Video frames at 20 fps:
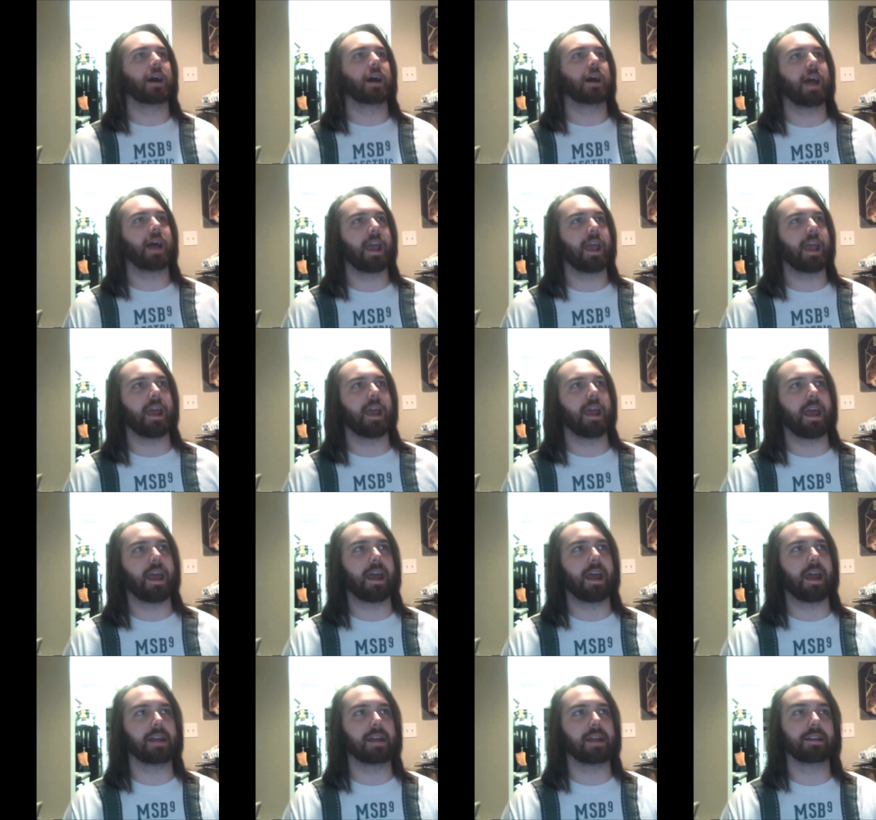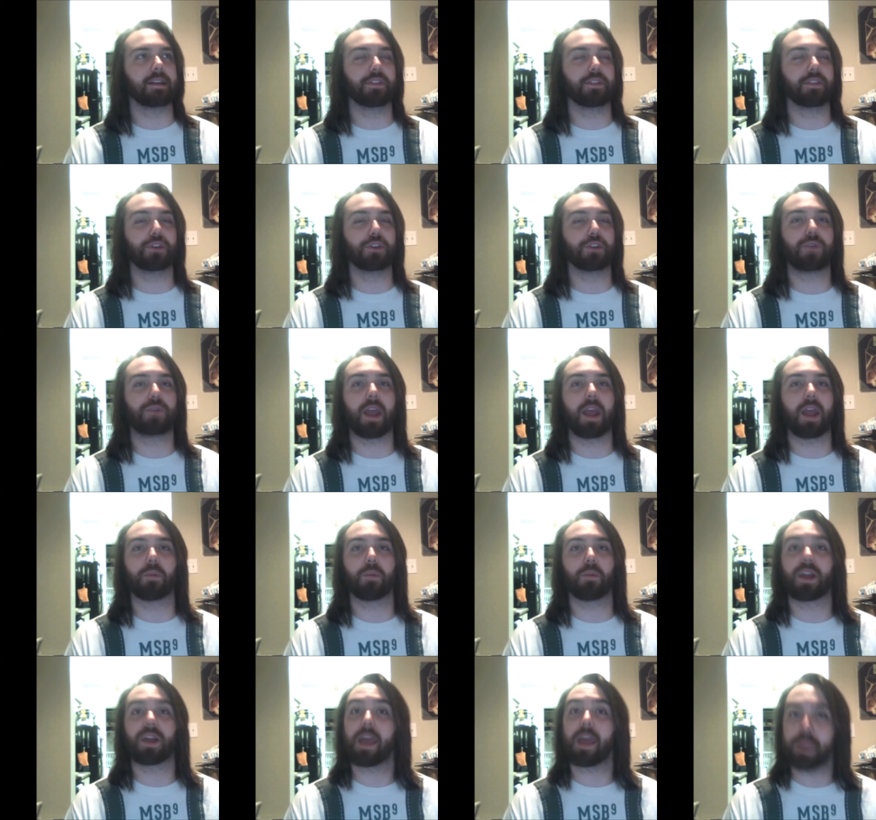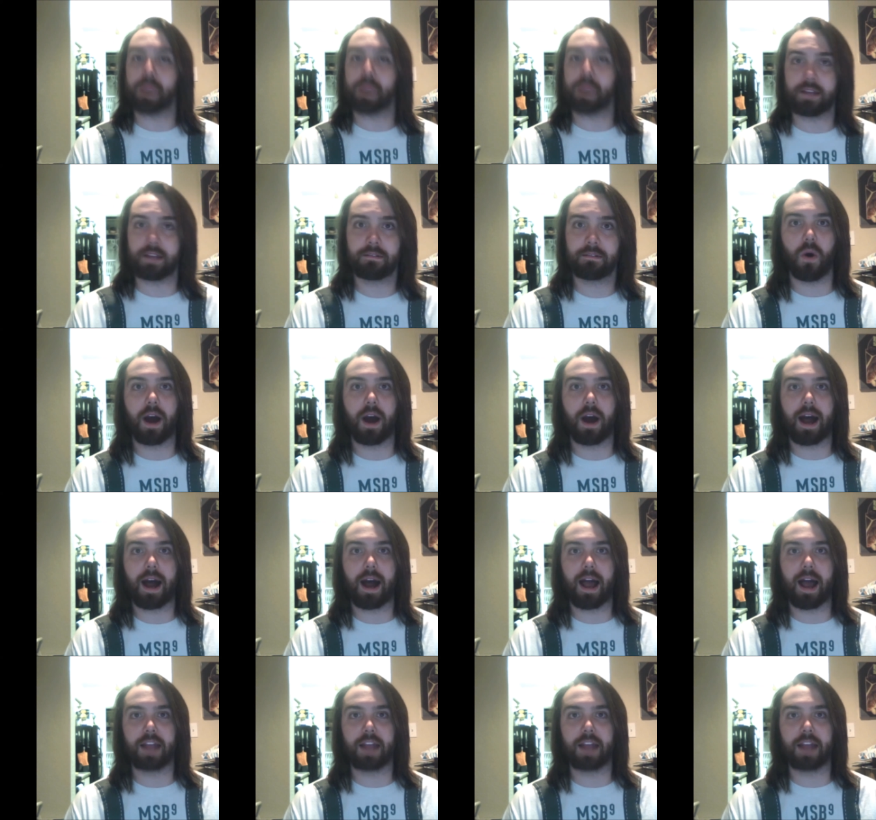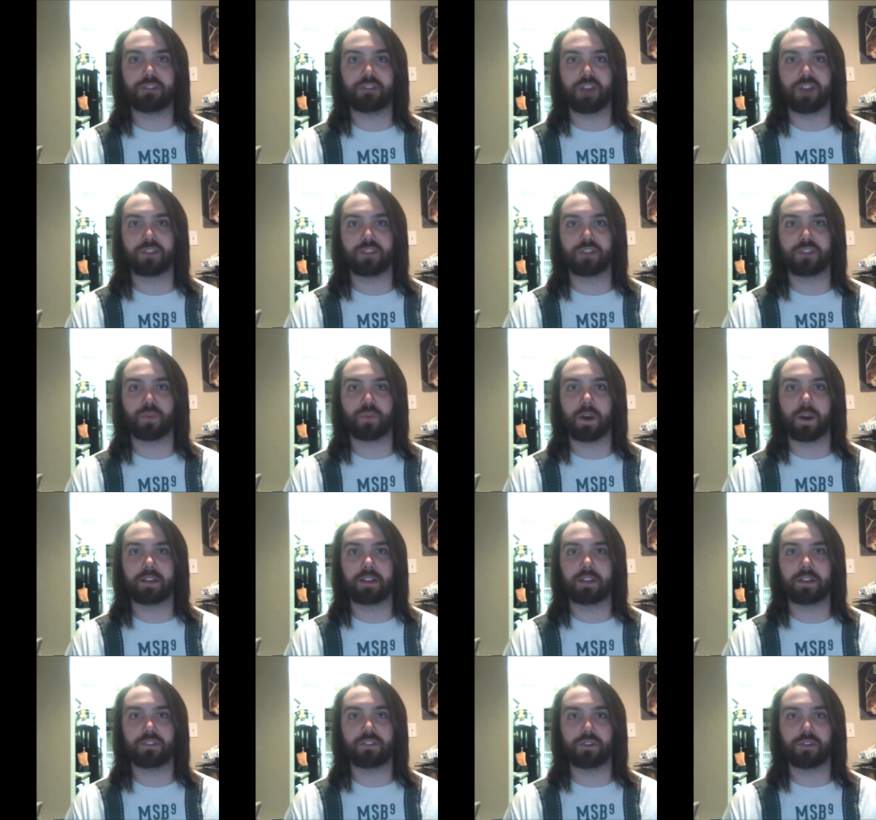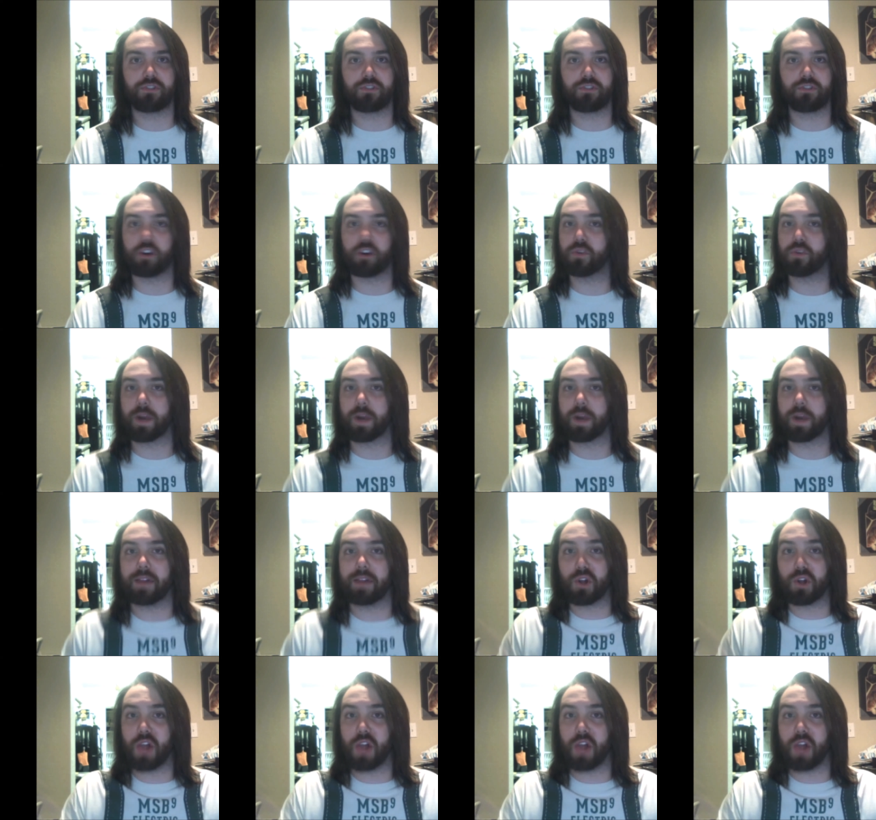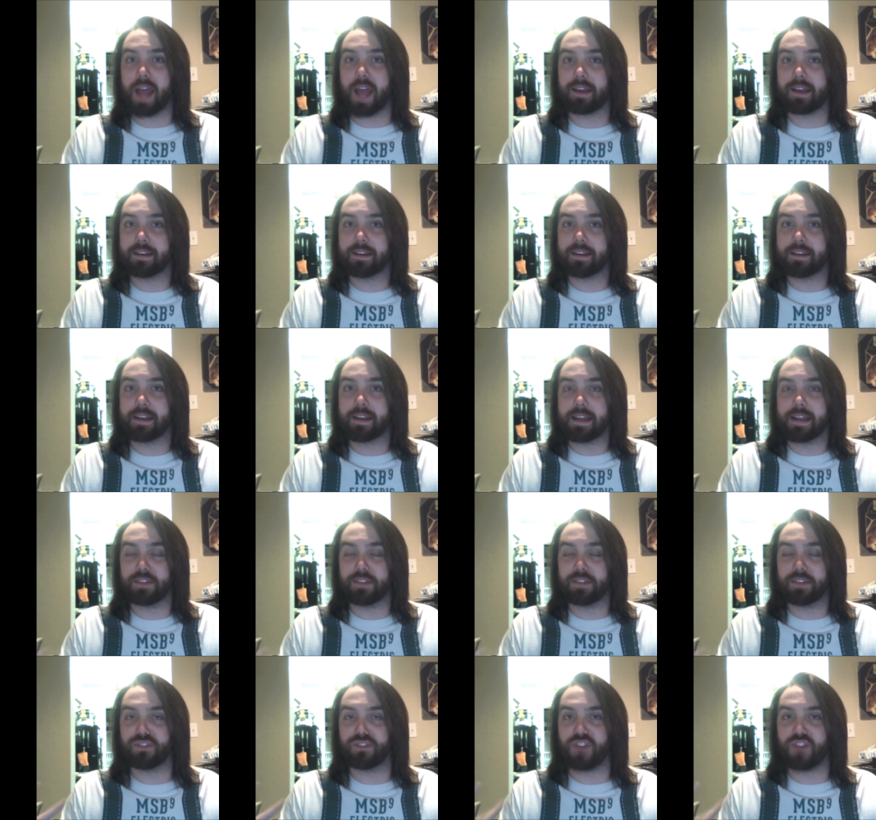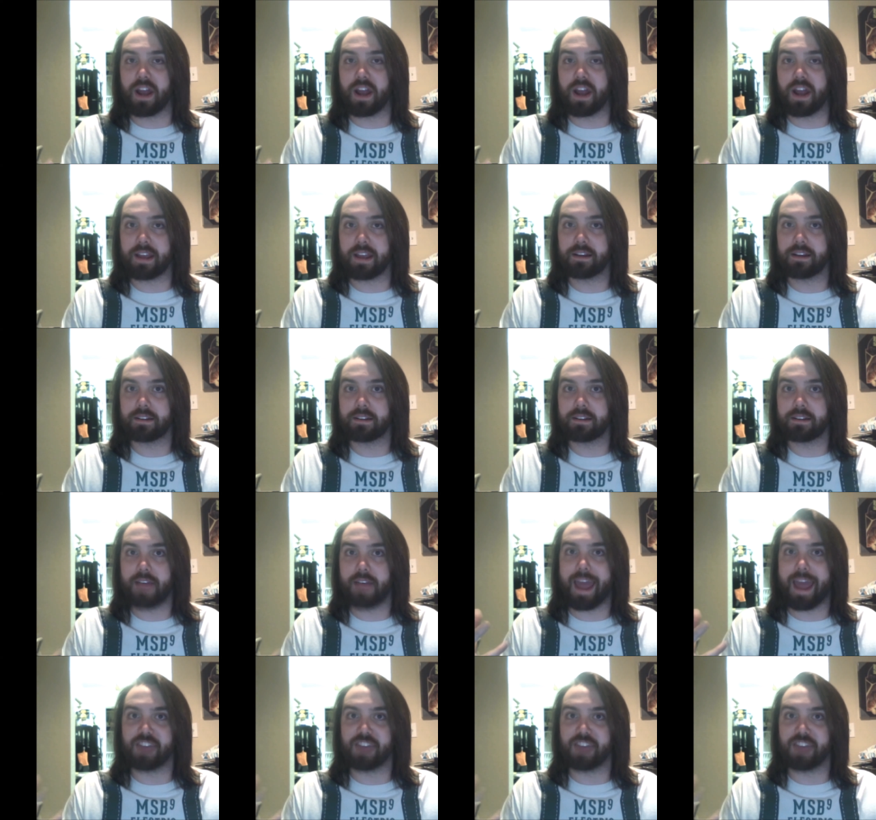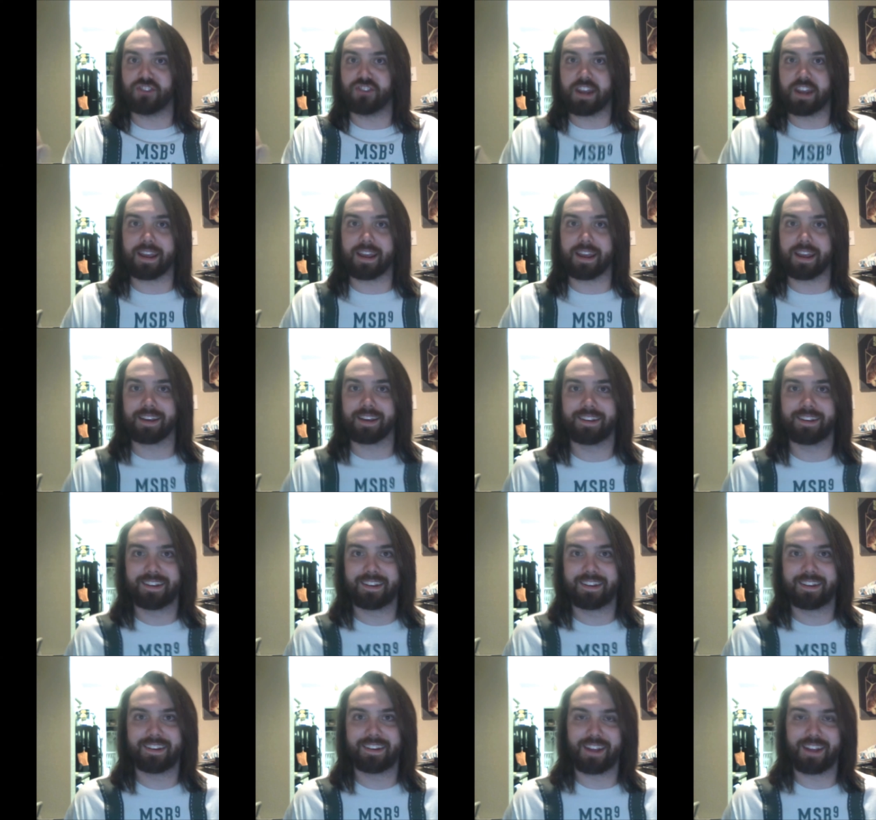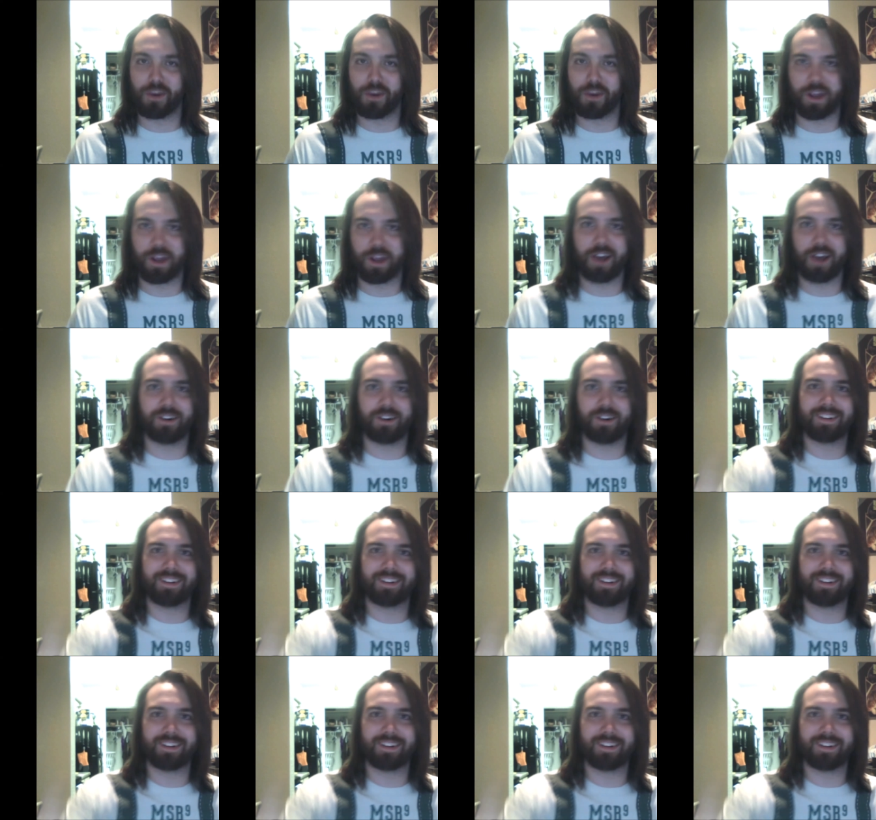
and the new camera came in. I just wanted to show you what I look like in stunning HD. Here we go.